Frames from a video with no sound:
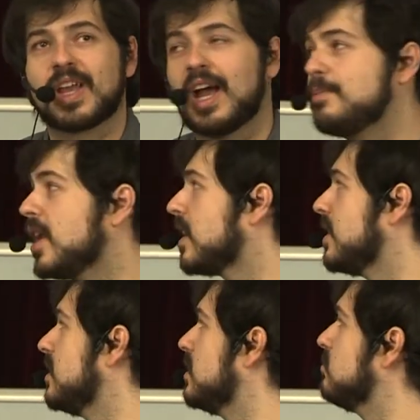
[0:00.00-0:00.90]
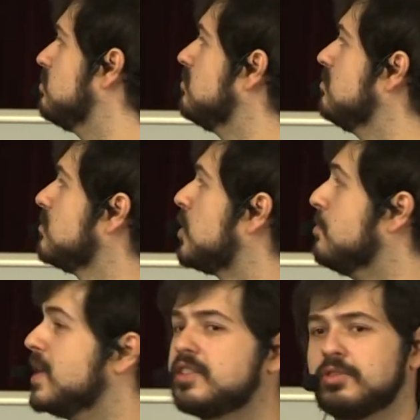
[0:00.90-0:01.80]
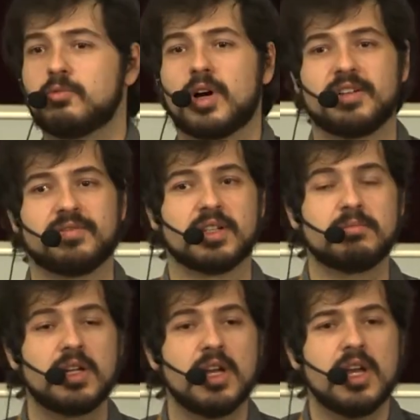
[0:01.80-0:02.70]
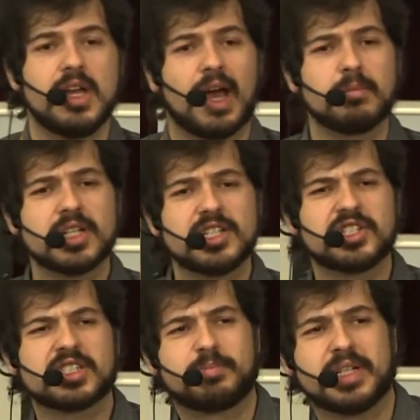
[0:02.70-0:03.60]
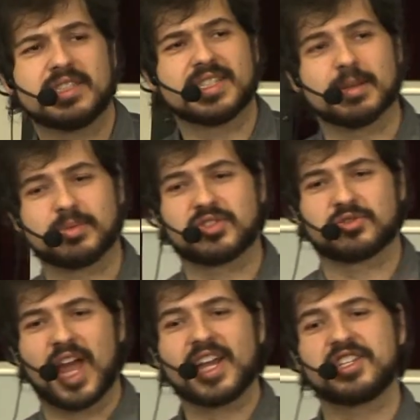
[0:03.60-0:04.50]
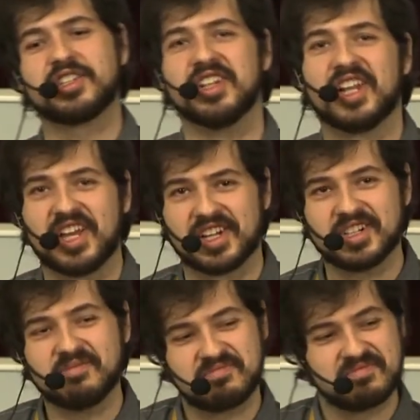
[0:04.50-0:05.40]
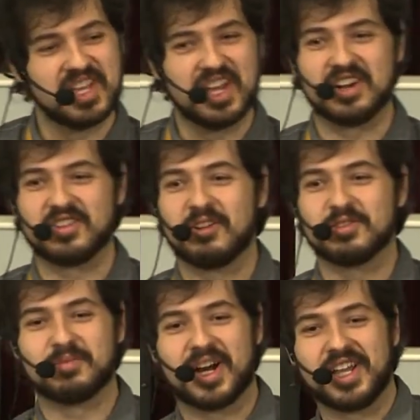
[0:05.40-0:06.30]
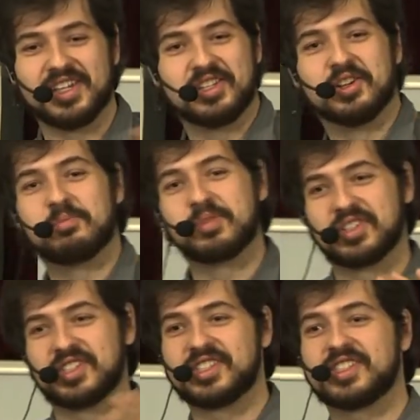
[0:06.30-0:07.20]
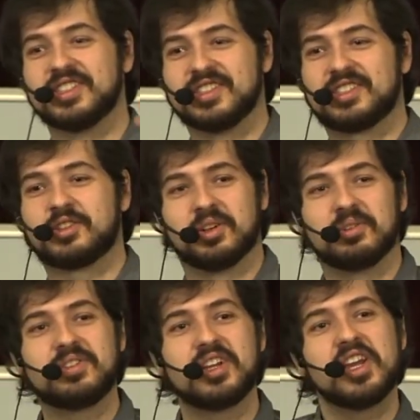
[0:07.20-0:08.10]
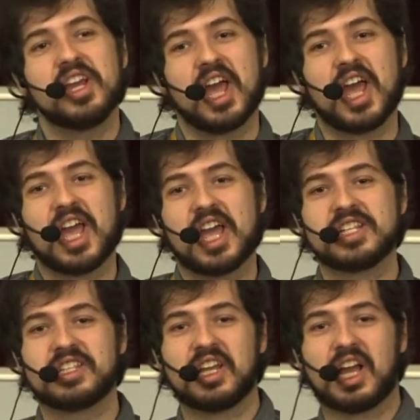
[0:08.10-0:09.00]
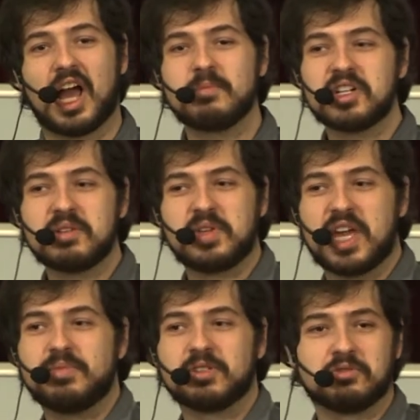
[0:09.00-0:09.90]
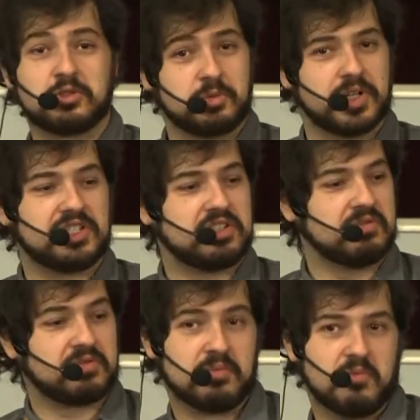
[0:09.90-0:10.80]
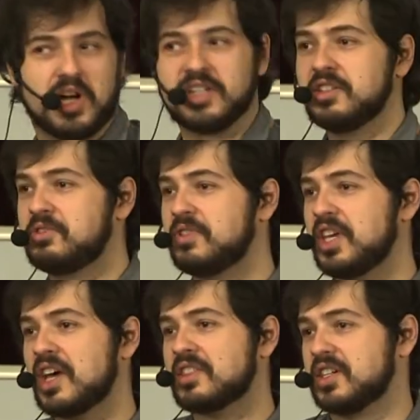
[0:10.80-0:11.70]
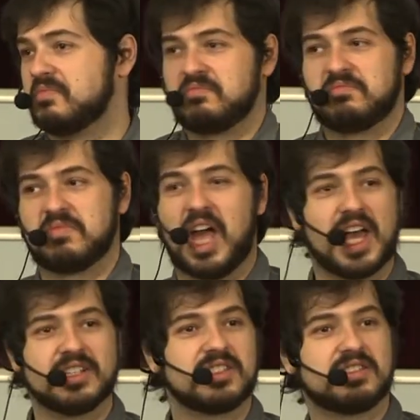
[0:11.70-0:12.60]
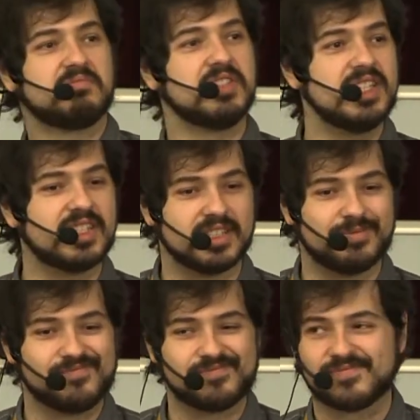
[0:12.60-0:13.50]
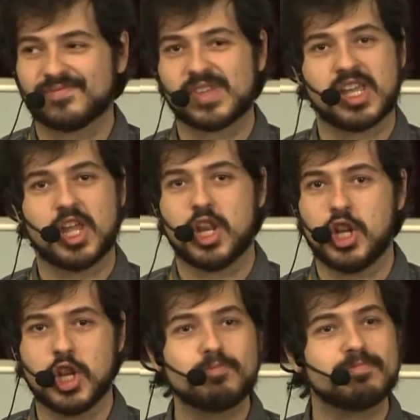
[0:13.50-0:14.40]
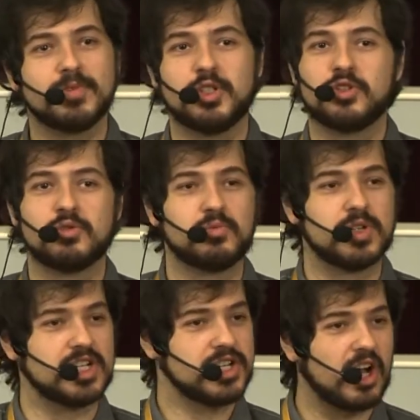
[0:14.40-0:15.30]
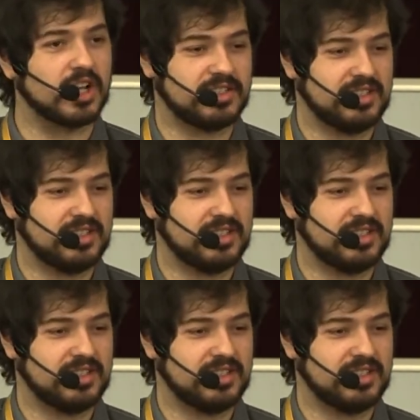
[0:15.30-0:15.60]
I'm not going to commit to one of them. I'm going to just build this abstraction layer around my persistence code. And I'm going to be able to switch from one to the other as needed. Nope, you will not.